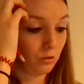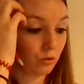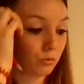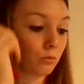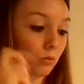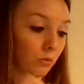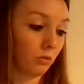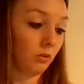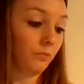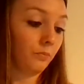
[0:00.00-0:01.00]

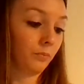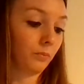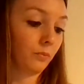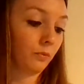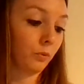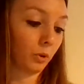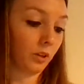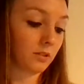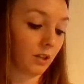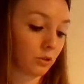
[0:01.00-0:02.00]
Google Florida
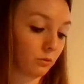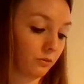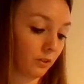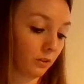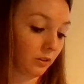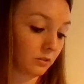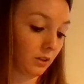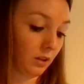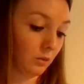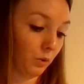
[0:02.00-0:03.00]
Sexual Offenders
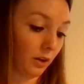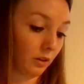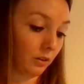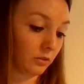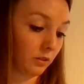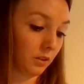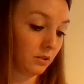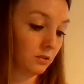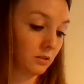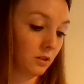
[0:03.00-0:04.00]
and Predators
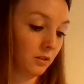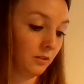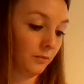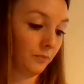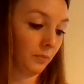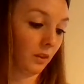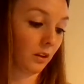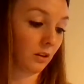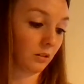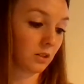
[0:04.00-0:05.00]
List,
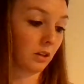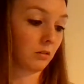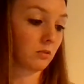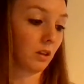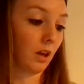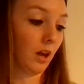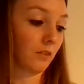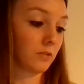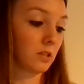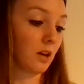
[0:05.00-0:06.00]
and it'll take you to the
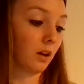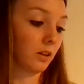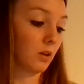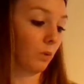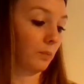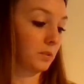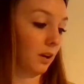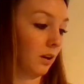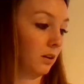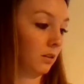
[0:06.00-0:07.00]
FDLE
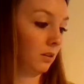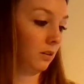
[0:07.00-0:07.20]
website.